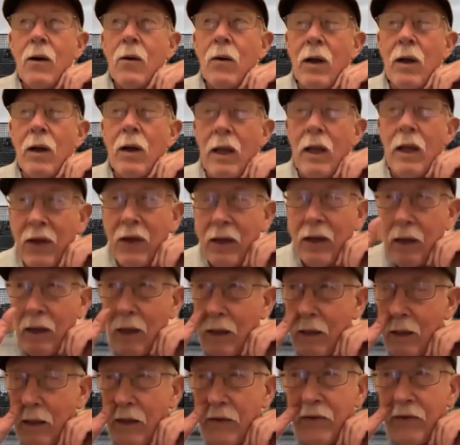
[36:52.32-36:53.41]
Well, I think
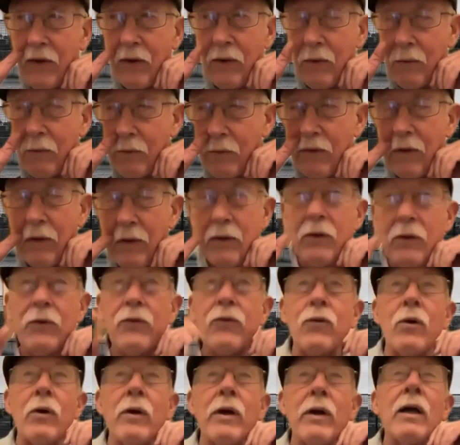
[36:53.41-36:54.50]
I'll tell you a little
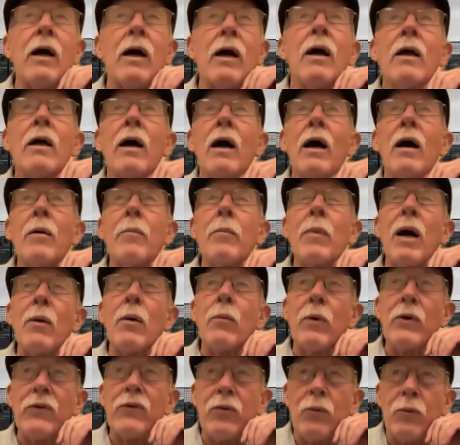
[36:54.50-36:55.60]
story. Um, I
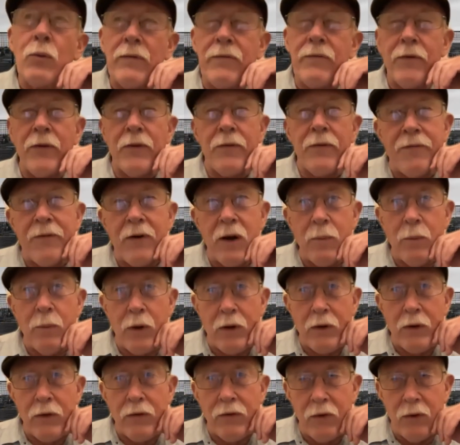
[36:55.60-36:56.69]
went to work for the Farm
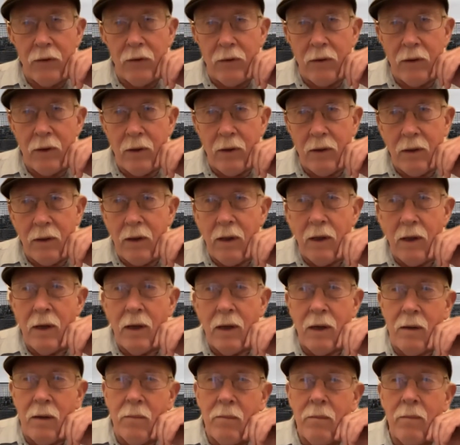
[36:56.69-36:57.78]
Workers Union
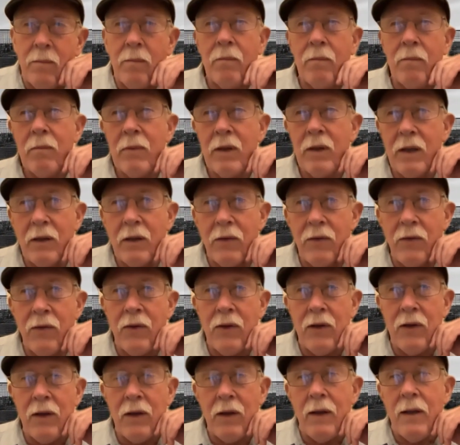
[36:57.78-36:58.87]
um, in
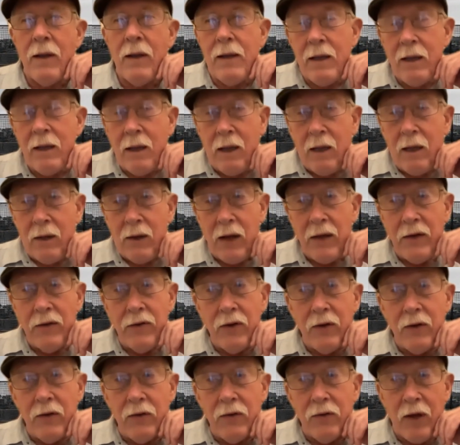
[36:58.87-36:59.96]
the
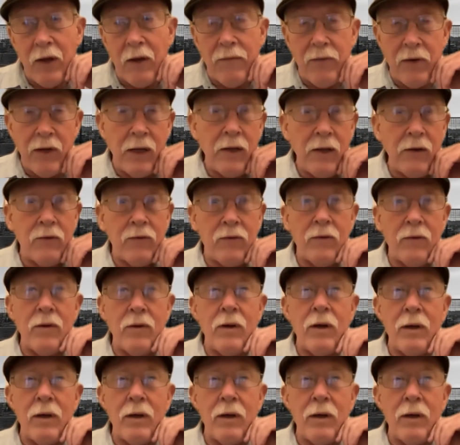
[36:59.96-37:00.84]
1970s.